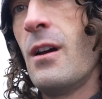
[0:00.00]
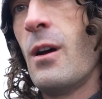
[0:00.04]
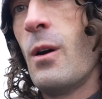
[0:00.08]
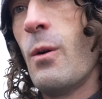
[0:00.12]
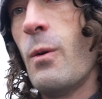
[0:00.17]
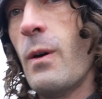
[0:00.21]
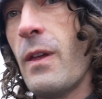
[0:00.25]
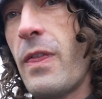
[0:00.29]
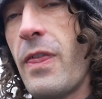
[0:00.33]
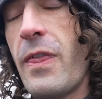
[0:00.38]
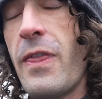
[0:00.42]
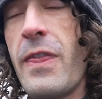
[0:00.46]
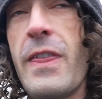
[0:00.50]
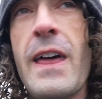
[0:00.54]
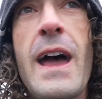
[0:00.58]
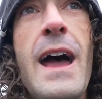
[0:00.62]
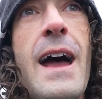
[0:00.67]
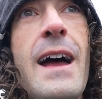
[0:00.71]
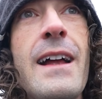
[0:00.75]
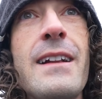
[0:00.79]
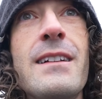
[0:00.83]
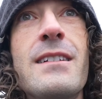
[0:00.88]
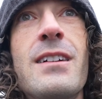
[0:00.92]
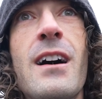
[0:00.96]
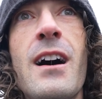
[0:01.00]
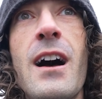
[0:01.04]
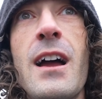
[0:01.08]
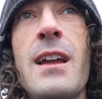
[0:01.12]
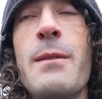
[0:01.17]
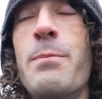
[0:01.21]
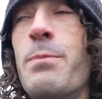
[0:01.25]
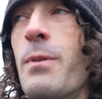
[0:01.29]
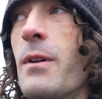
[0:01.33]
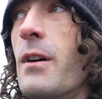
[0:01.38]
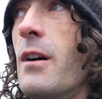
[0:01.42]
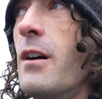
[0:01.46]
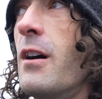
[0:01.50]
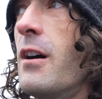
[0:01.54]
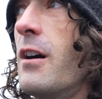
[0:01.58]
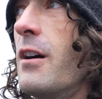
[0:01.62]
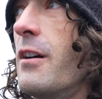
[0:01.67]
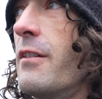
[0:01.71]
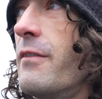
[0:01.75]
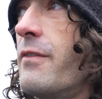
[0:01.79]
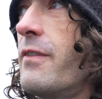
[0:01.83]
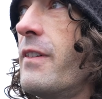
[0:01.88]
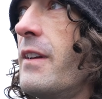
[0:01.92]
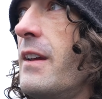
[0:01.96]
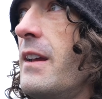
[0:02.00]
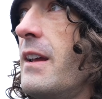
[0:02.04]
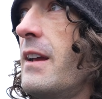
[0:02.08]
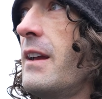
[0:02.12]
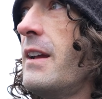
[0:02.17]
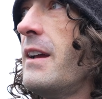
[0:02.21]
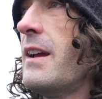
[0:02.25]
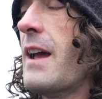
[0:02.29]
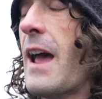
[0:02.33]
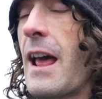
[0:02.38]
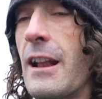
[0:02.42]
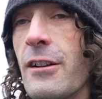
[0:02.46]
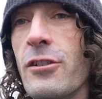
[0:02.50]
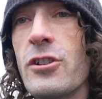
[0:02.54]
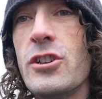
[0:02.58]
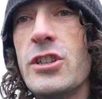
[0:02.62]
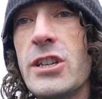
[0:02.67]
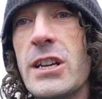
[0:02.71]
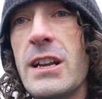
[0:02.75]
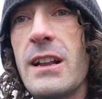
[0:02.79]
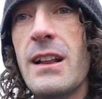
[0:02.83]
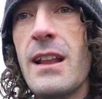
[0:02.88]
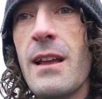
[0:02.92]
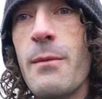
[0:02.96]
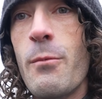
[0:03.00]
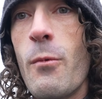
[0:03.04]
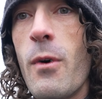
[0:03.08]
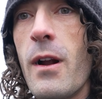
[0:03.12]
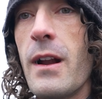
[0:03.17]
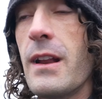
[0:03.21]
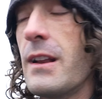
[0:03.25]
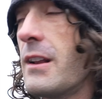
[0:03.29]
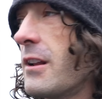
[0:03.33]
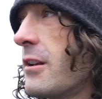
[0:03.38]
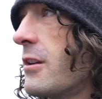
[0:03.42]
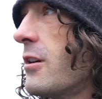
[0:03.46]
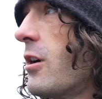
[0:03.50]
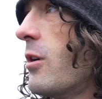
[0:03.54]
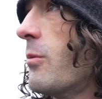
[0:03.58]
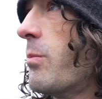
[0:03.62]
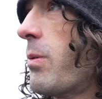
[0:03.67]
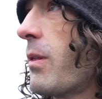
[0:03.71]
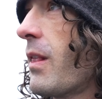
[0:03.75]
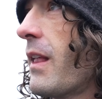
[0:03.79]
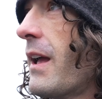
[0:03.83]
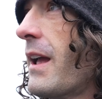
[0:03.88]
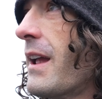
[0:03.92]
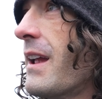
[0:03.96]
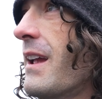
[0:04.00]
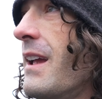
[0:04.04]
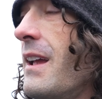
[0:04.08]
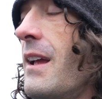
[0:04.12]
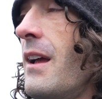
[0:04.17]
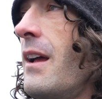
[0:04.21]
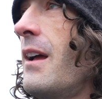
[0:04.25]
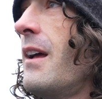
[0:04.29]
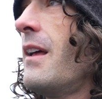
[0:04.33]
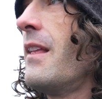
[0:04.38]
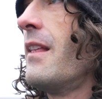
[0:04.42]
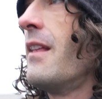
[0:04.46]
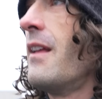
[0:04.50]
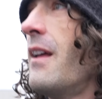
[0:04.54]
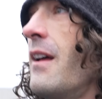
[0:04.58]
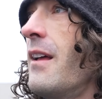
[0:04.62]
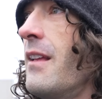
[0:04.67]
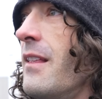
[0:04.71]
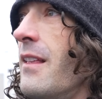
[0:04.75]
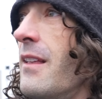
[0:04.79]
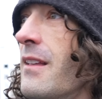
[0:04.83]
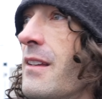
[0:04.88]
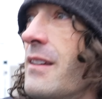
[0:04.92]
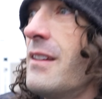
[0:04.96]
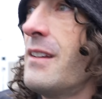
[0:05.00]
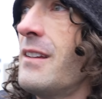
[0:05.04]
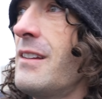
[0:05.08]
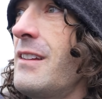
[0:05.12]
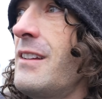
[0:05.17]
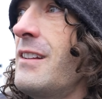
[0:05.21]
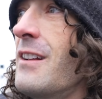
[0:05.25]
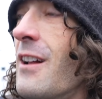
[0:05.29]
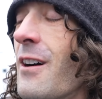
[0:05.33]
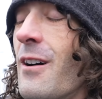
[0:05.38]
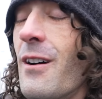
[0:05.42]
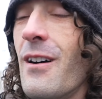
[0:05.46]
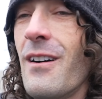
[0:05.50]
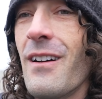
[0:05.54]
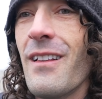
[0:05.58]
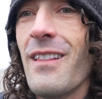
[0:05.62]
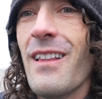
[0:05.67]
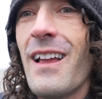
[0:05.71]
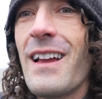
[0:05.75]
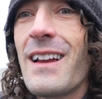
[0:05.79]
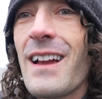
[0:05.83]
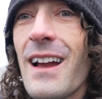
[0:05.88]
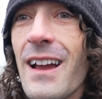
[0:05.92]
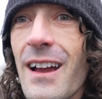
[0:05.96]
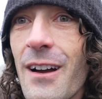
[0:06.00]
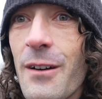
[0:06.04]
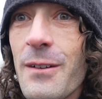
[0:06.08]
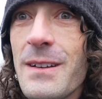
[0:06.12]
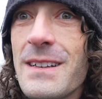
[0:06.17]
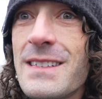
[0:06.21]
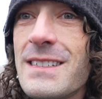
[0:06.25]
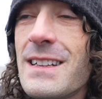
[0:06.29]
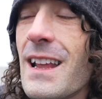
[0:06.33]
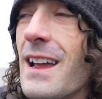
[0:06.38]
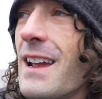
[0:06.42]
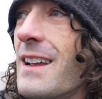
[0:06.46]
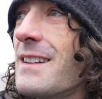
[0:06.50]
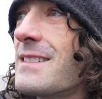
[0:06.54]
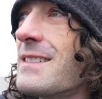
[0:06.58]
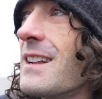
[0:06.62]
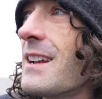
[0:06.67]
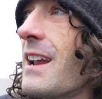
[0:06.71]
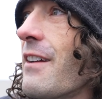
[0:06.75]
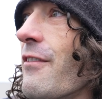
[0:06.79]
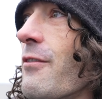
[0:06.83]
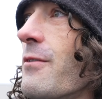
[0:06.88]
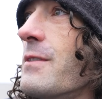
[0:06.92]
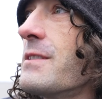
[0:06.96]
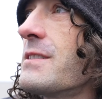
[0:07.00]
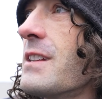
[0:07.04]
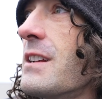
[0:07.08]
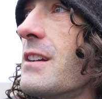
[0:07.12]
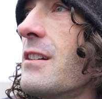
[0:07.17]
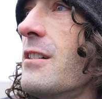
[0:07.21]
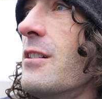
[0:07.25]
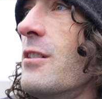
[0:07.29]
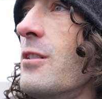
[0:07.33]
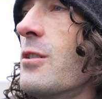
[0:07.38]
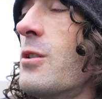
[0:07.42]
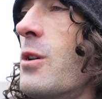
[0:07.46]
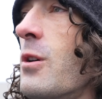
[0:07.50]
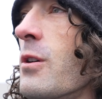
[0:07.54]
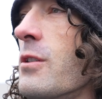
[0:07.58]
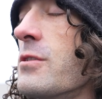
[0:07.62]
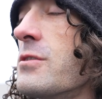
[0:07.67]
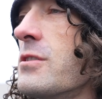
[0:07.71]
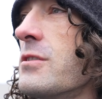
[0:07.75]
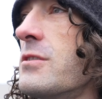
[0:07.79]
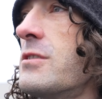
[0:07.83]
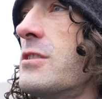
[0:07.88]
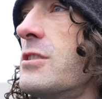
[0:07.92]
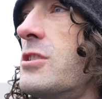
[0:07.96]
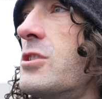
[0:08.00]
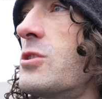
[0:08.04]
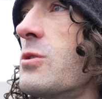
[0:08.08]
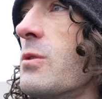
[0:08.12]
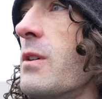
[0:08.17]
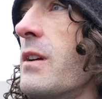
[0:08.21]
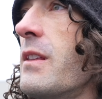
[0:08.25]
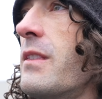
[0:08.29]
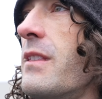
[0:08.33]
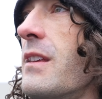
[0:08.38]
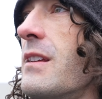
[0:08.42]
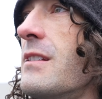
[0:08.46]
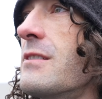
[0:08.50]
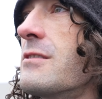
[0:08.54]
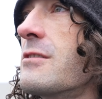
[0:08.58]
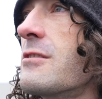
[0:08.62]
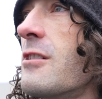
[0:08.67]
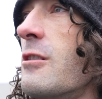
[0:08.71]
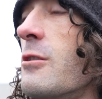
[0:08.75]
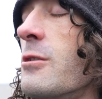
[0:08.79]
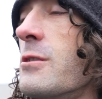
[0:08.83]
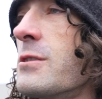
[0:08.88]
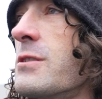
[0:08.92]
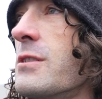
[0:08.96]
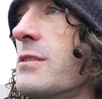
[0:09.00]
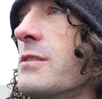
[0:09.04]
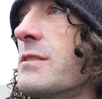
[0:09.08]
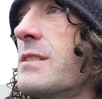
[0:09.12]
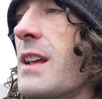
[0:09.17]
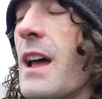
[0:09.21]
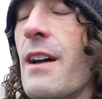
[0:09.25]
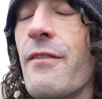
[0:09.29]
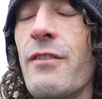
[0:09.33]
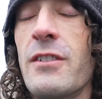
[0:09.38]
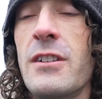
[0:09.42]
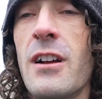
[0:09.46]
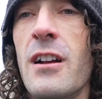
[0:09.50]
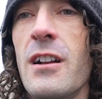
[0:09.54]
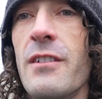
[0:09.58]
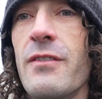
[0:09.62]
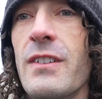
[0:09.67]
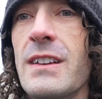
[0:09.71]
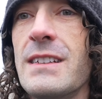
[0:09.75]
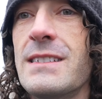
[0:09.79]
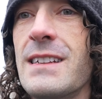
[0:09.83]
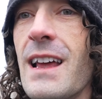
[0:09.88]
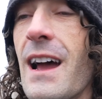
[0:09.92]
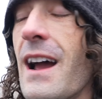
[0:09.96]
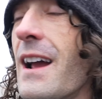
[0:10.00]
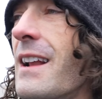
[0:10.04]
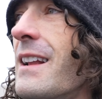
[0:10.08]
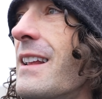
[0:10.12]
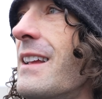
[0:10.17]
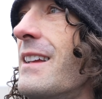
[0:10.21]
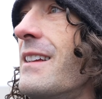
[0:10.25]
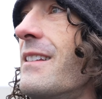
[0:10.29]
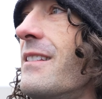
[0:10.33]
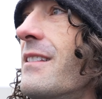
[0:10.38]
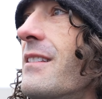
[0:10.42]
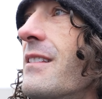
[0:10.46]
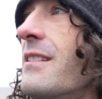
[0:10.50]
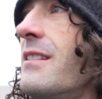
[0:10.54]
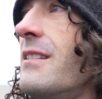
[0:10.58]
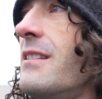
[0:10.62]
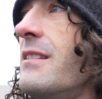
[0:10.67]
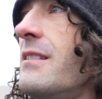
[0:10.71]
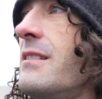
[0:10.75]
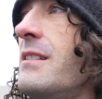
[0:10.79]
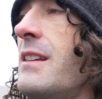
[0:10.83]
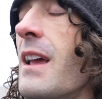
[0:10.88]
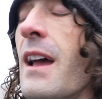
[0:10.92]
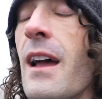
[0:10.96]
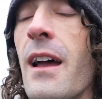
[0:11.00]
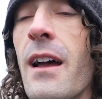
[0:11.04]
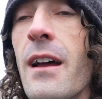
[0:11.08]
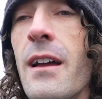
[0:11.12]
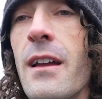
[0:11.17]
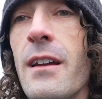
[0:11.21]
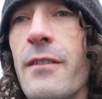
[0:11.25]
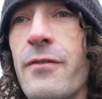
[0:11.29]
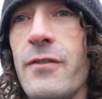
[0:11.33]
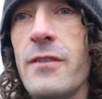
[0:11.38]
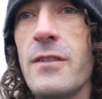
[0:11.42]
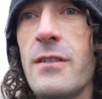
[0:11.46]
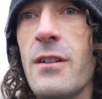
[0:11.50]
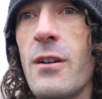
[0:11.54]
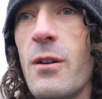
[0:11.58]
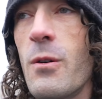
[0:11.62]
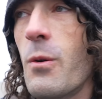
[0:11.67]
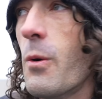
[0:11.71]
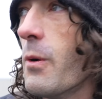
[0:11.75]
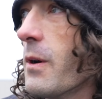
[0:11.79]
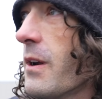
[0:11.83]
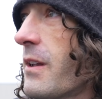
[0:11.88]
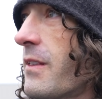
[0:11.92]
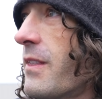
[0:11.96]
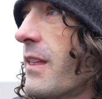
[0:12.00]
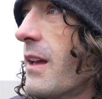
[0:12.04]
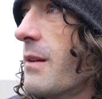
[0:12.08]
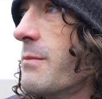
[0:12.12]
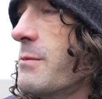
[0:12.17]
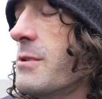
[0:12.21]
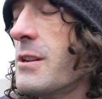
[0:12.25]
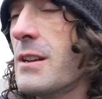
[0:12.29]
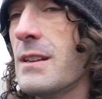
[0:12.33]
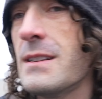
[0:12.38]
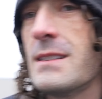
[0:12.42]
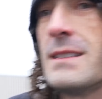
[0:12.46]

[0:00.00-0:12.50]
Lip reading: with that type of energy in him wanting to go play. You know, like I always say, it's like everyone's like, oh, Corsos destroy things. Corsos have a ton of anxiety. Yeah, if you don't work them. You can